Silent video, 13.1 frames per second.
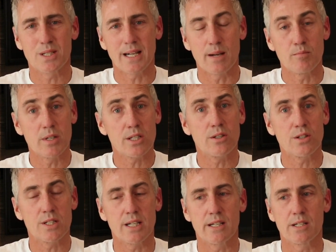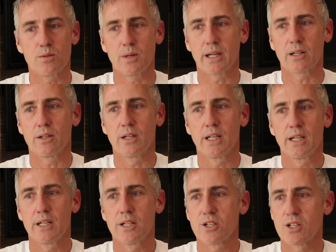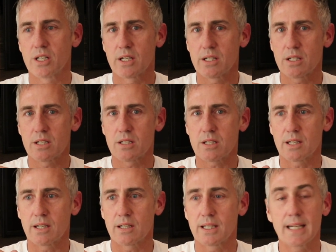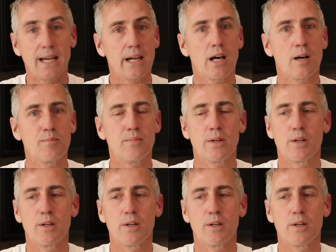that I miss those days where I could just get up,